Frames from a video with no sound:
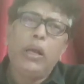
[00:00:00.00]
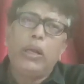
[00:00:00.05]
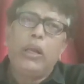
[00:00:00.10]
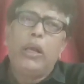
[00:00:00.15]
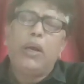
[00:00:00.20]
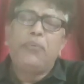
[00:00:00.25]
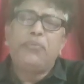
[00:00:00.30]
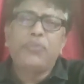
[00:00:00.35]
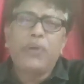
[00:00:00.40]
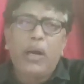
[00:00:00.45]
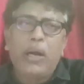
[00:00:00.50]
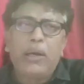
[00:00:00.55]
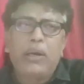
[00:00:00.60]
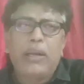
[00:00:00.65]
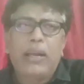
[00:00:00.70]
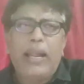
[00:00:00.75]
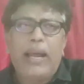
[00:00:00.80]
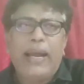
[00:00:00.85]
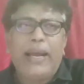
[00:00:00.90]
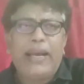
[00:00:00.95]

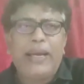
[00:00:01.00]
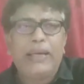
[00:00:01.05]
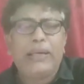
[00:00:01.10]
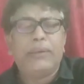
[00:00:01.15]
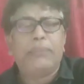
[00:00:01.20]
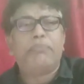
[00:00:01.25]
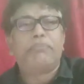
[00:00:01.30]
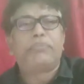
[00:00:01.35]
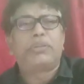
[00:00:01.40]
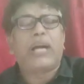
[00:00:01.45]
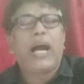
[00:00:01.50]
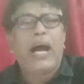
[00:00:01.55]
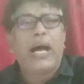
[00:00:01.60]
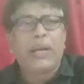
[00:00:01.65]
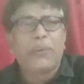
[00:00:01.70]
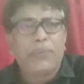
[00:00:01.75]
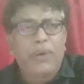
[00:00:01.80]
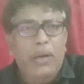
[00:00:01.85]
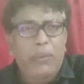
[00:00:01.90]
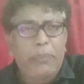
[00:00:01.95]
Frontline,
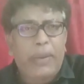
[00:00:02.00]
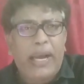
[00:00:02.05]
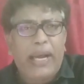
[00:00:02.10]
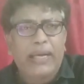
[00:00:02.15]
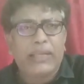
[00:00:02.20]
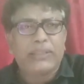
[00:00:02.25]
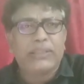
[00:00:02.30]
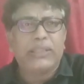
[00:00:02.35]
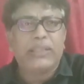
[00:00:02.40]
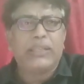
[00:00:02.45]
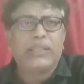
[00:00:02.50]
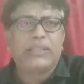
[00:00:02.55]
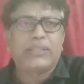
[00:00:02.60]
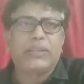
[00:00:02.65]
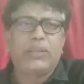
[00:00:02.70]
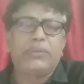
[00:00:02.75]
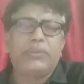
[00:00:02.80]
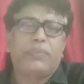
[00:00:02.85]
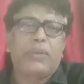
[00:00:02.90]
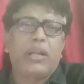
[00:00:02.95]
Carva magazines,
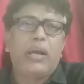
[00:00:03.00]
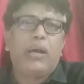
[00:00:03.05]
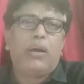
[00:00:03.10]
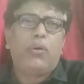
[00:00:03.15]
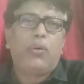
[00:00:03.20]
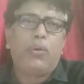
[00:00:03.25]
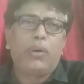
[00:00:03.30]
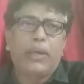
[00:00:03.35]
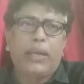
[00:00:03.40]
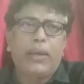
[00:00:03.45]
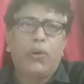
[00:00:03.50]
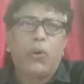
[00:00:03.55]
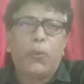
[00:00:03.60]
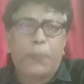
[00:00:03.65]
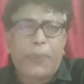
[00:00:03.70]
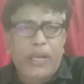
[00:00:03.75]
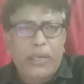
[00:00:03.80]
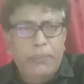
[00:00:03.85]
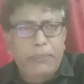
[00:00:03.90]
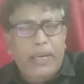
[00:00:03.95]
okay,
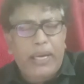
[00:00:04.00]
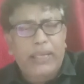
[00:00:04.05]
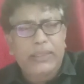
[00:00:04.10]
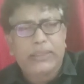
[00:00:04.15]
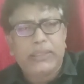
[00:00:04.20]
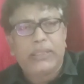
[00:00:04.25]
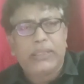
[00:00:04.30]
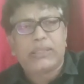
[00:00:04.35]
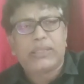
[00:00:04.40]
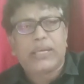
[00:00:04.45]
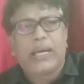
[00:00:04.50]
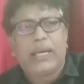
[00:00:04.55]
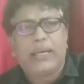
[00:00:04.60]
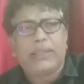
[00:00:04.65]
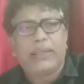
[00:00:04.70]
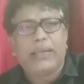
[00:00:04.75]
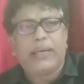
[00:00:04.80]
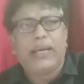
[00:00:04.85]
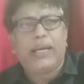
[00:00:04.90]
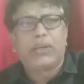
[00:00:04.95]
Open magazines are
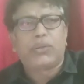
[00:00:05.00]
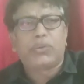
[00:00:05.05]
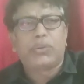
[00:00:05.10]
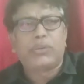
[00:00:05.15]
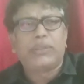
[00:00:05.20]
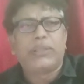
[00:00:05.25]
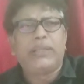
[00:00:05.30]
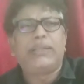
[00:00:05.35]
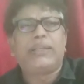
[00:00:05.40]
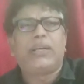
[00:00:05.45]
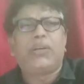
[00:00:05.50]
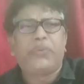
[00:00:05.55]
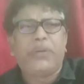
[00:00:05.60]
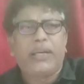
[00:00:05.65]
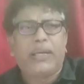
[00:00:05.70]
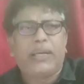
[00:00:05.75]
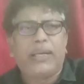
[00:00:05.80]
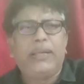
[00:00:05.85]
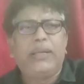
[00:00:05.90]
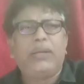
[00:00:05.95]
there. So these are
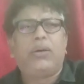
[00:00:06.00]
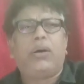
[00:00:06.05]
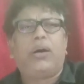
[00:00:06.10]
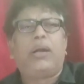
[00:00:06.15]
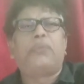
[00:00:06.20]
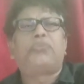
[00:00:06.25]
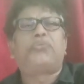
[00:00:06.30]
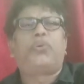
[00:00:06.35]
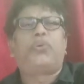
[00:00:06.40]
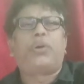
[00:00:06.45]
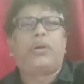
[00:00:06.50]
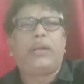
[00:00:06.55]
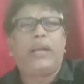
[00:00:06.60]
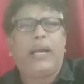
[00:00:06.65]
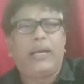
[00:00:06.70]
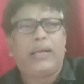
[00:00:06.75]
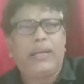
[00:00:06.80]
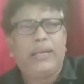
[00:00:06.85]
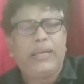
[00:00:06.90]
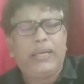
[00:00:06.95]
weekly or
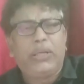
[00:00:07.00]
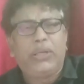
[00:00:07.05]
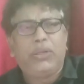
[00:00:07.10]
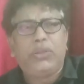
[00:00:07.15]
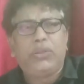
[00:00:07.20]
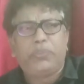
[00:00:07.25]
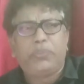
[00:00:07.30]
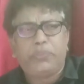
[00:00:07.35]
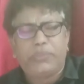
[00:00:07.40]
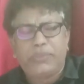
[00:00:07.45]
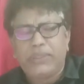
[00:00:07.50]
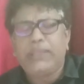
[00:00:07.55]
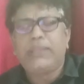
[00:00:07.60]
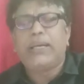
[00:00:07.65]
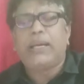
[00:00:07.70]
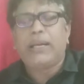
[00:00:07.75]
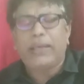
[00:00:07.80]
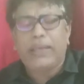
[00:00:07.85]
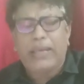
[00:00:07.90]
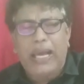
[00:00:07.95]
fortnightly. These
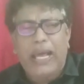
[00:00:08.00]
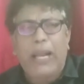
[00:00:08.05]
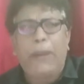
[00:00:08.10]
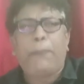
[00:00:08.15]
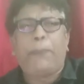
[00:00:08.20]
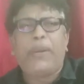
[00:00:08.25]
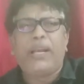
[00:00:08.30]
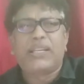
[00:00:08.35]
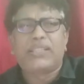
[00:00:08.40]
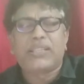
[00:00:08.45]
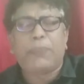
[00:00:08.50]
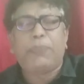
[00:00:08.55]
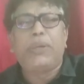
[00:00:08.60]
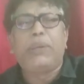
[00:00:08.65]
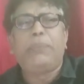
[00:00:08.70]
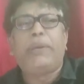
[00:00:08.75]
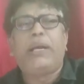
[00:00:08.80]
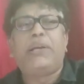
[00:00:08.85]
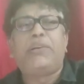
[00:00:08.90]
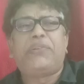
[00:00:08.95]
are helping,
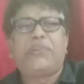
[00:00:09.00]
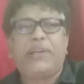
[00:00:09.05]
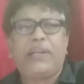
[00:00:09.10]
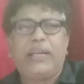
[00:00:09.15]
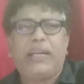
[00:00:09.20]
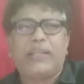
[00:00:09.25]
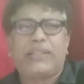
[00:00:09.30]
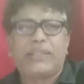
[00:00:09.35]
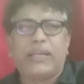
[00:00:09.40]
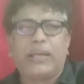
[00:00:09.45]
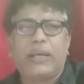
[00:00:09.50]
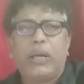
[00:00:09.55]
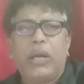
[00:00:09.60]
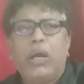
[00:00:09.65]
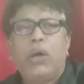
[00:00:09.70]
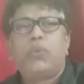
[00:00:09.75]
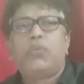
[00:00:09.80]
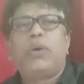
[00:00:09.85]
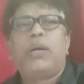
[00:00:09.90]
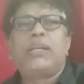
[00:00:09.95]
supplementary nature.
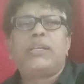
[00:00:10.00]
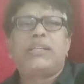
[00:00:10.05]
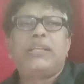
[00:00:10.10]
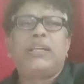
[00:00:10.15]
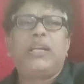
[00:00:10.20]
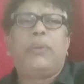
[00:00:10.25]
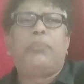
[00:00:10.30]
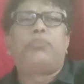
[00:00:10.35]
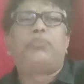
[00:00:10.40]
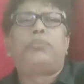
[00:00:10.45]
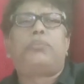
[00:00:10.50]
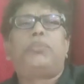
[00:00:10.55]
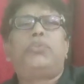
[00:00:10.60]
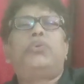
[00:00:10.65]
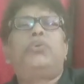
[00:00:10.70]
Once in a moon